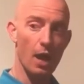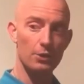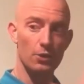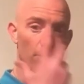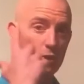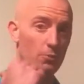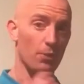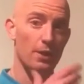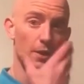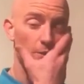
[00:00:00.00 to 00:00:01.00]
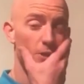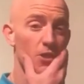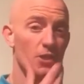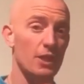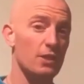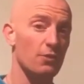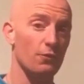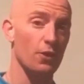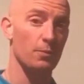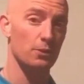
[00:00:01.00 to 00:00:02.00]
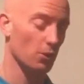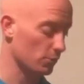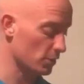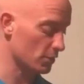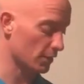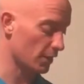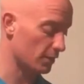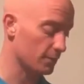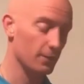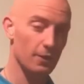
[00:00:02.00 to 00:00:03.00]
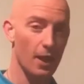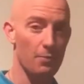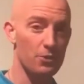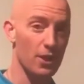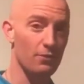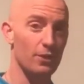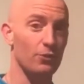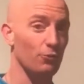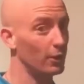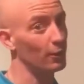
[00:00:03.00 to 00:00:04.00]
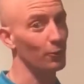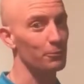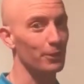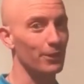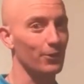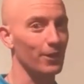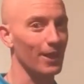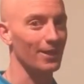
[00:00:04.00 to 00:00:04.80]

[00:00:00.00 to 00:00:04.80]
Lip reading: And you're going to spray that on your skin to firm and tone your skin. I'm 73 and I look pretty good,